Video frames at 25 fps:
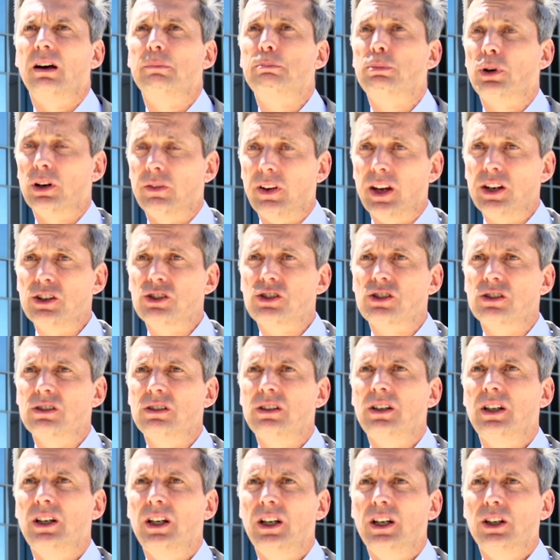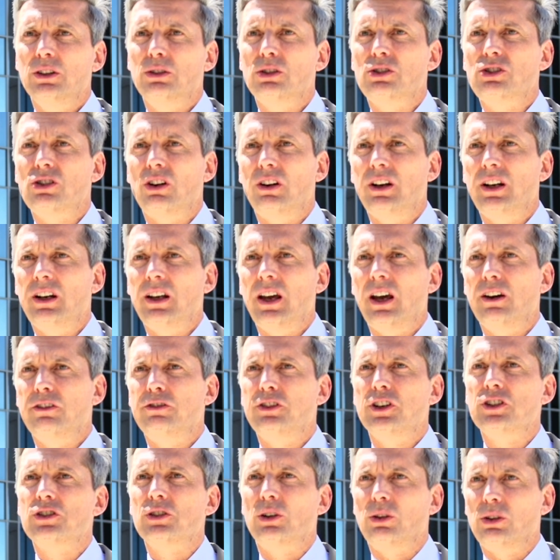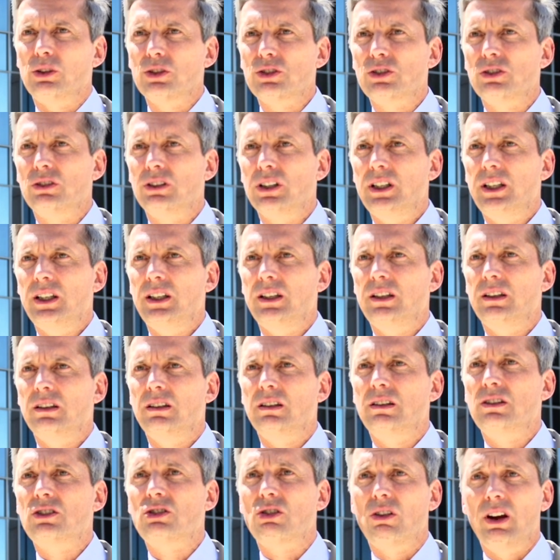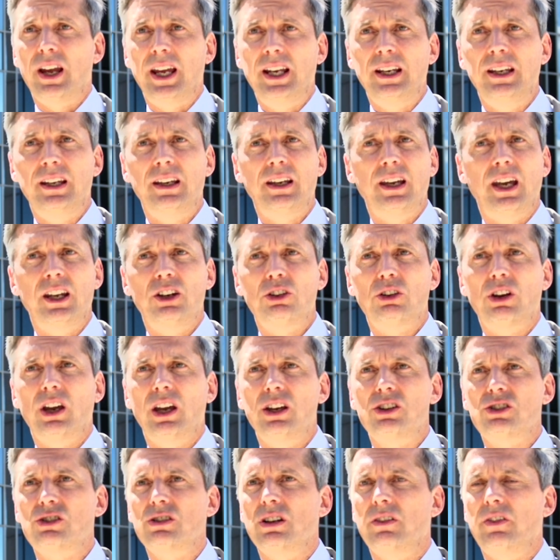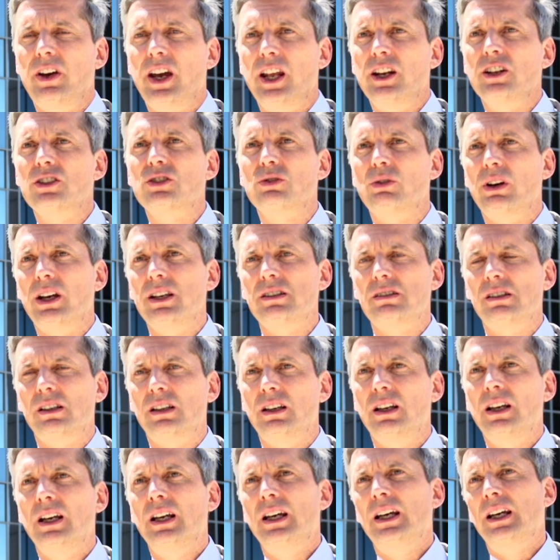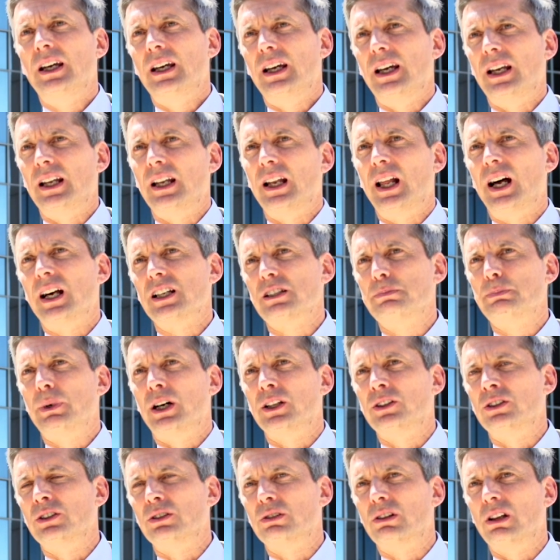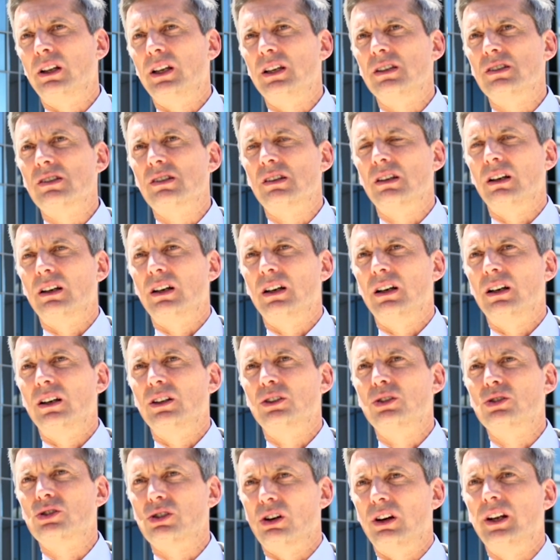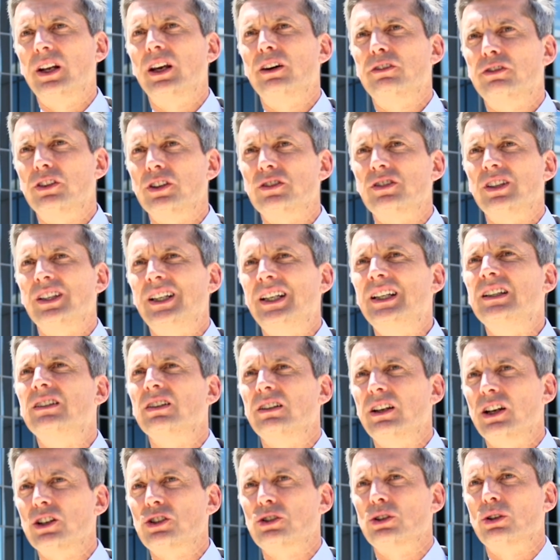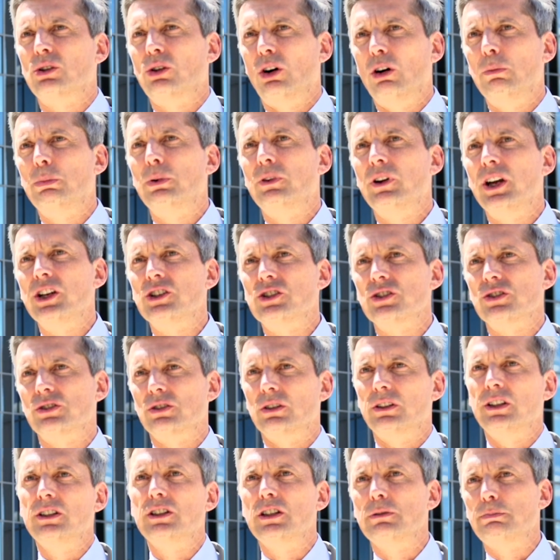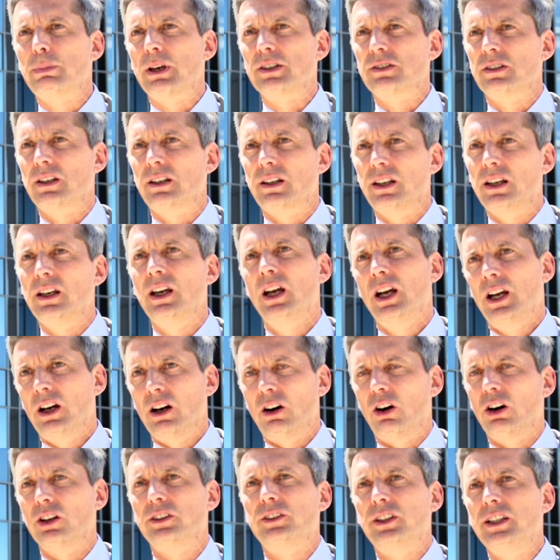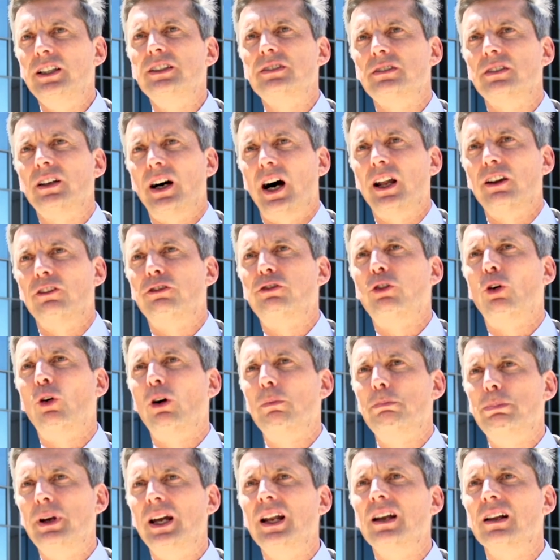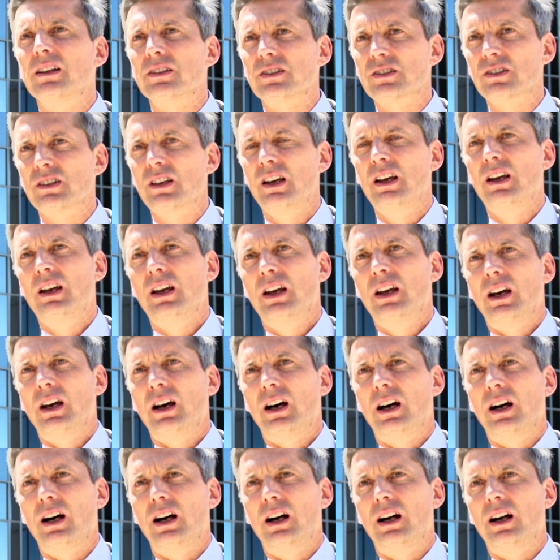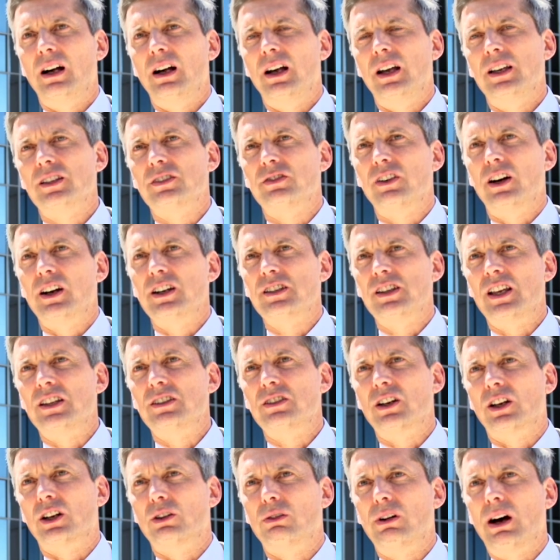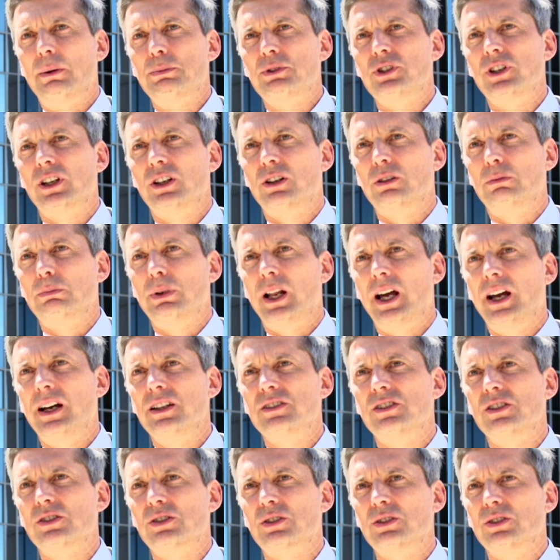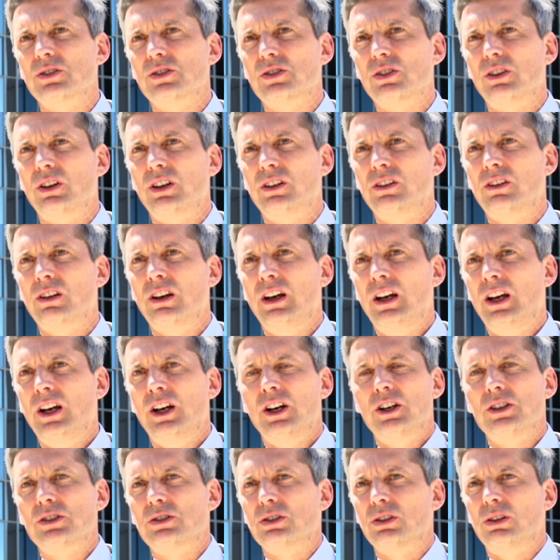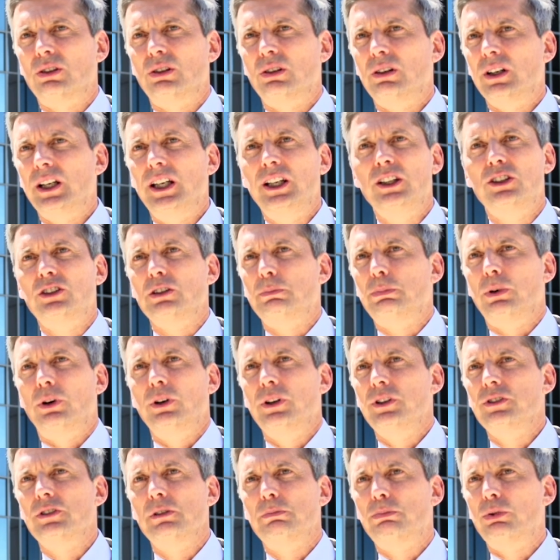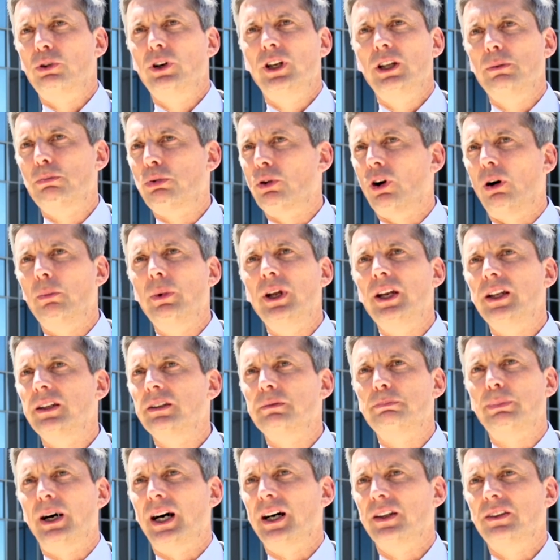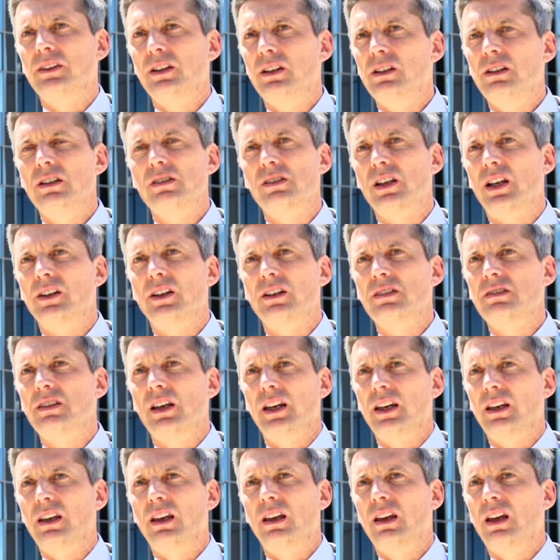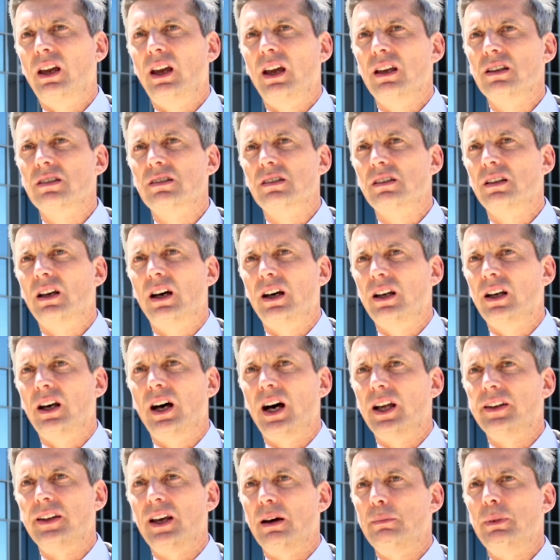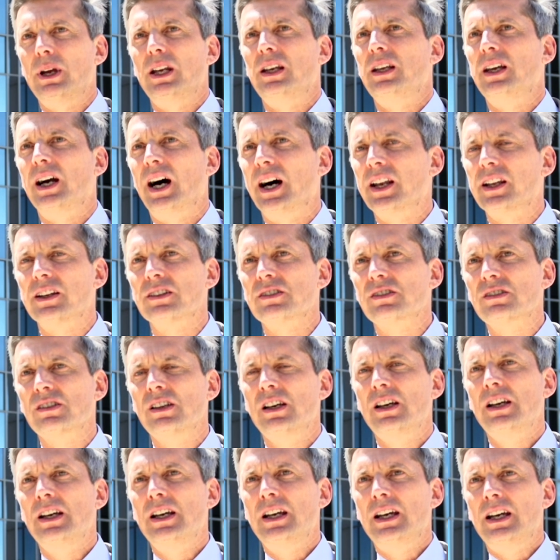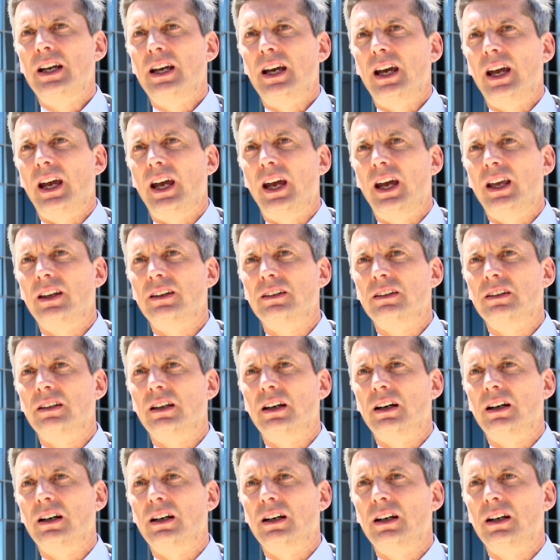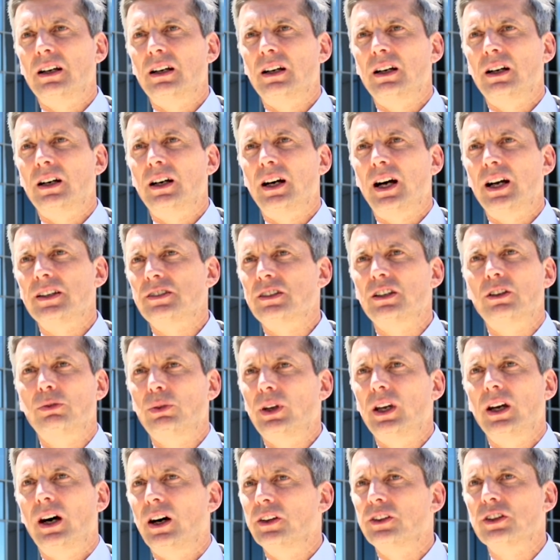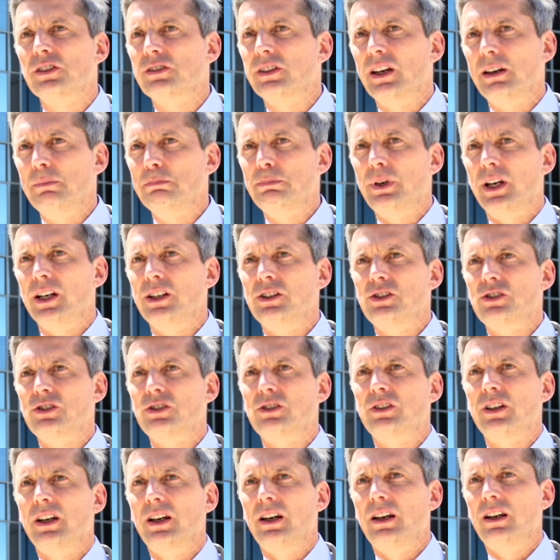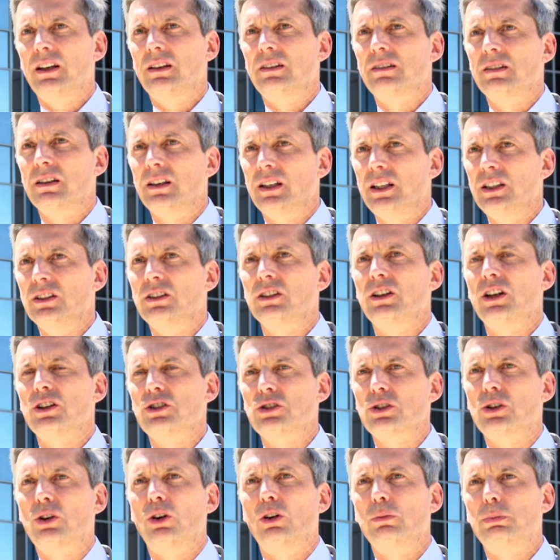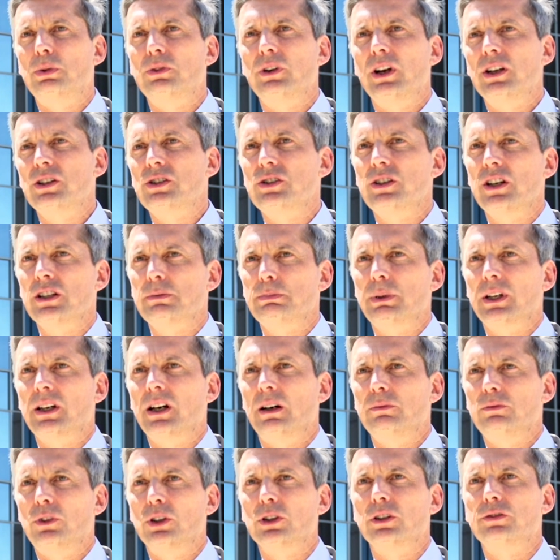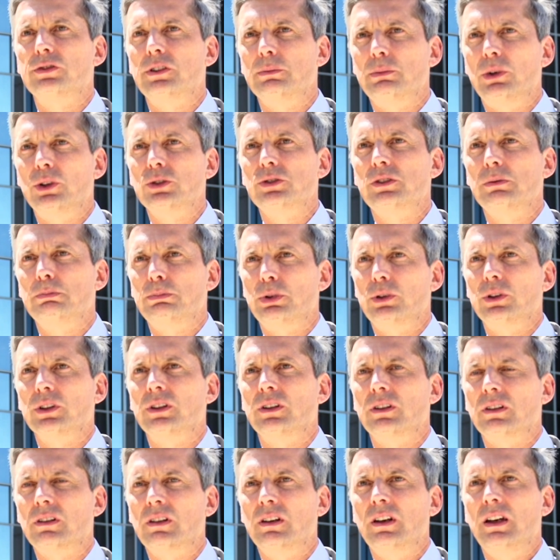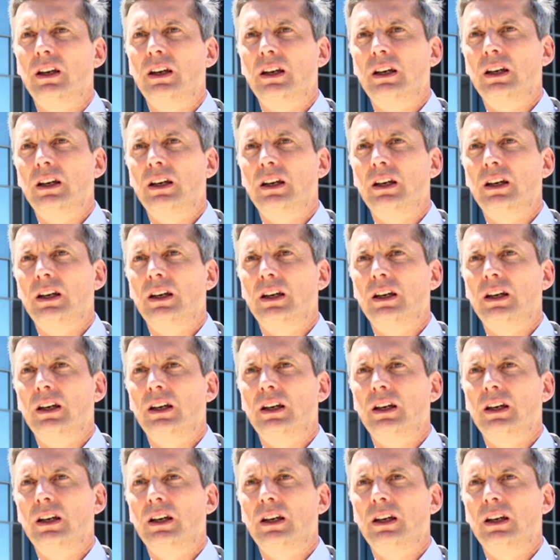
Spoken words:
prevention, to join efforts also in training, education, awareness raising, and last but not least, to join efforts in international cooperation. So this is basically, or these are the four pillars as far as anti-corruption and compliance is concerned. So Interpol is a pretty prominent partner in this undertaking, as are there many others. And I think we are on the same page that international cooperation has become one of the most important